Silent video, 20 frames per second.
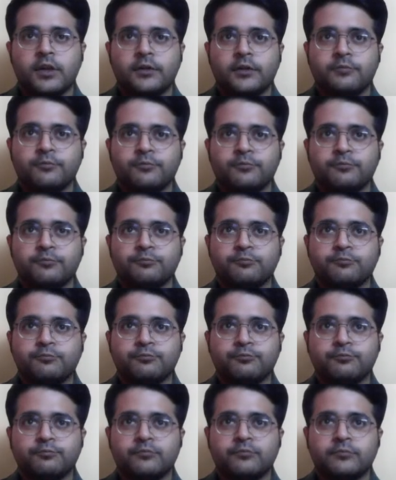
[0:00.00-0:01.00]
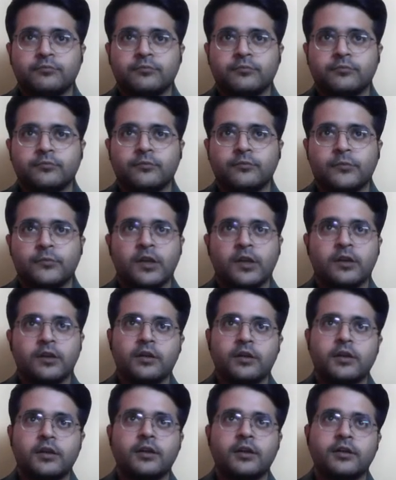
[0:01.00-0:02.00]
um,
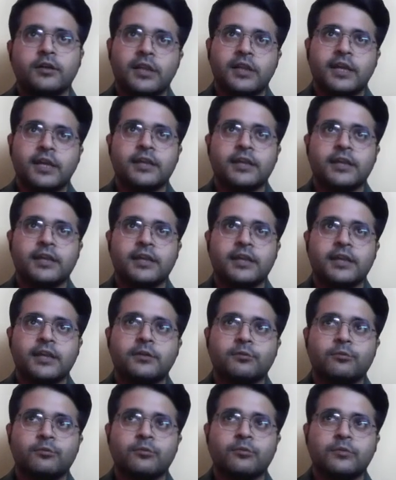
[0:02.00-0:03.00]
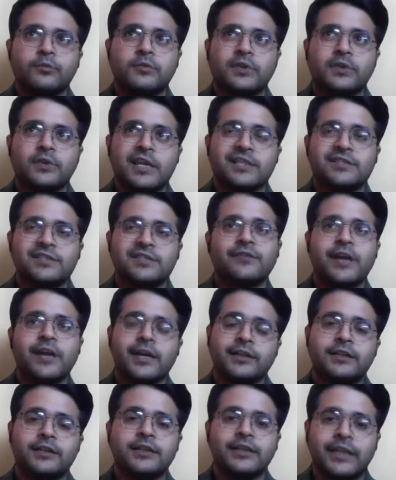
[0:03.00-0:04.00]
uh, like uh,
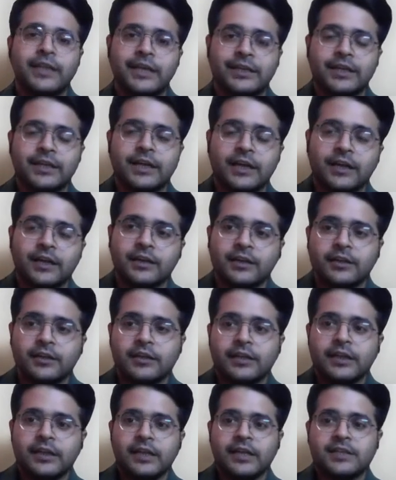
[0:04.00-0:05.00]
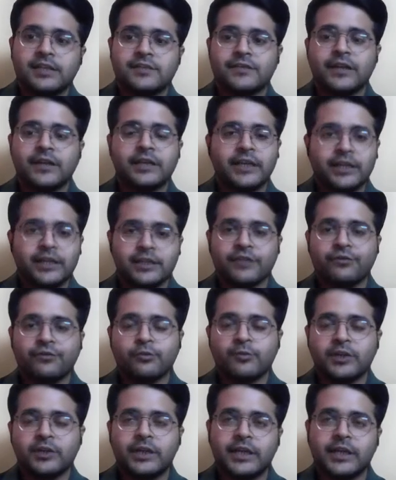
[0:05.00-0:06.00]
extract the data, extract data
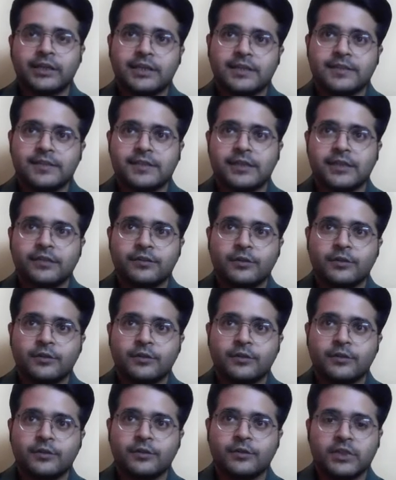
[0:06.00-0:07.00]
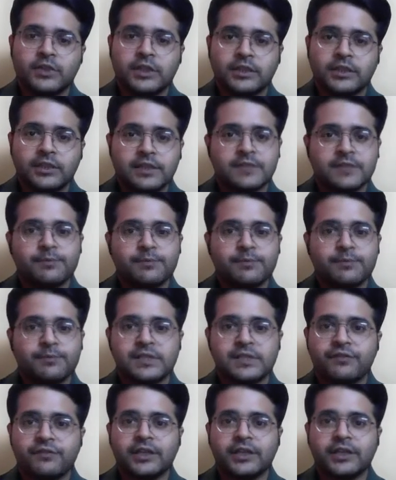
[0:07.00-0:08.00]
from a data set within the
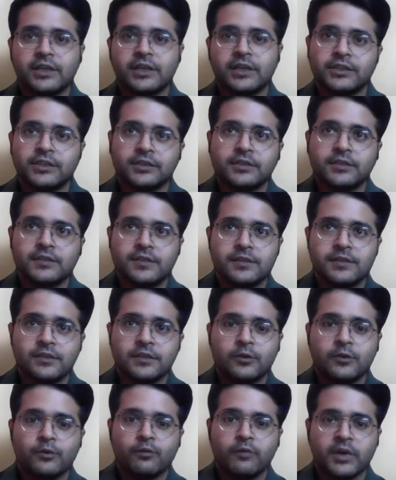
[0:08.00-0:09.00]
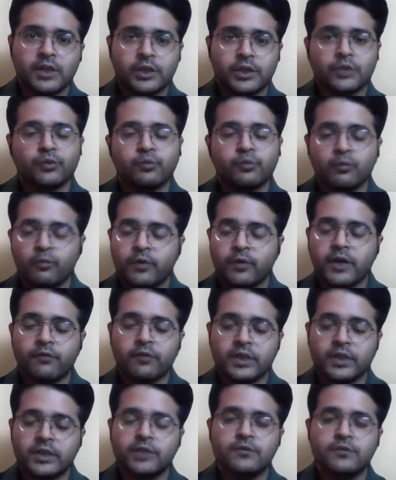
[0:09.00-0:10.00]
specified conditions where you where
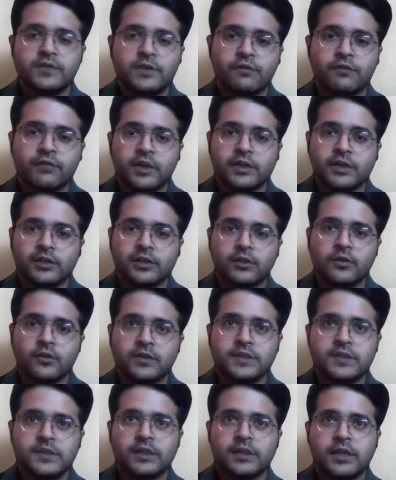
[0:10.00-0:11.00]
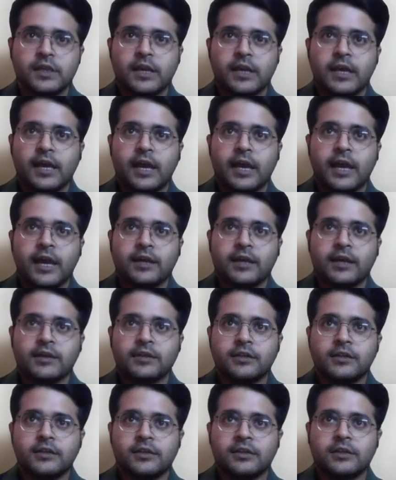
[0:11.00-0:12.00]
we use the where clause,
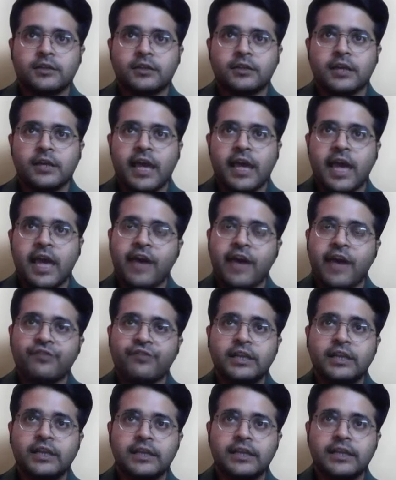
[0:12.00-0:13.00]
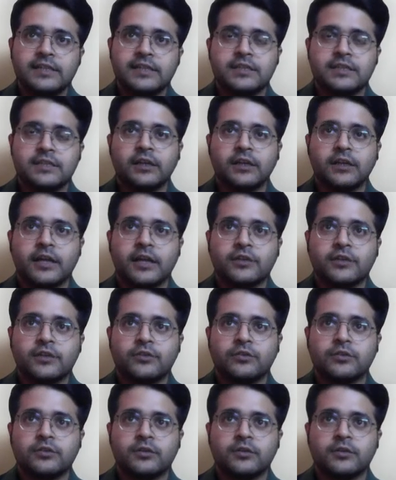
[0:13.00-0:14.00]
and uh, having is uh,
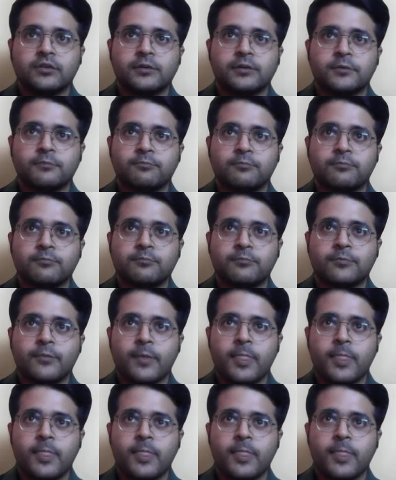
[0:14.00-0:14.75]
um,